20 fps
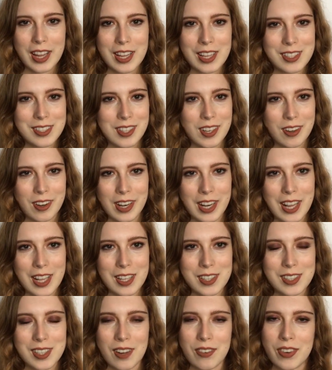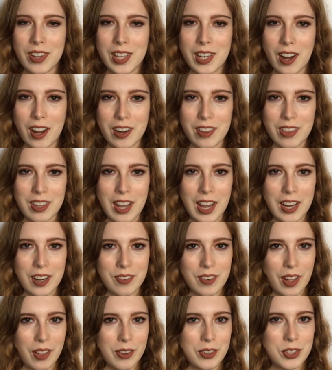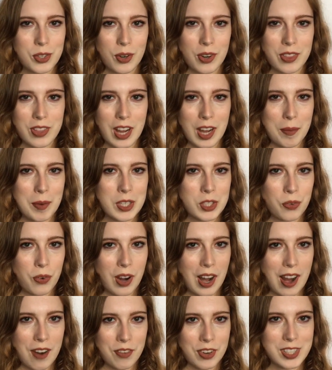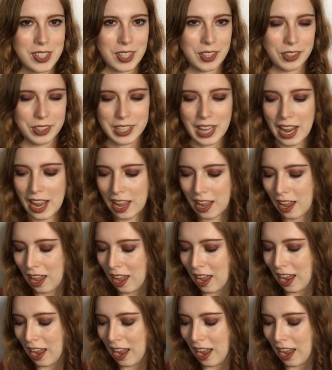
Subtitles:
considering it's definitely not the kind of color story that I reach for every single day.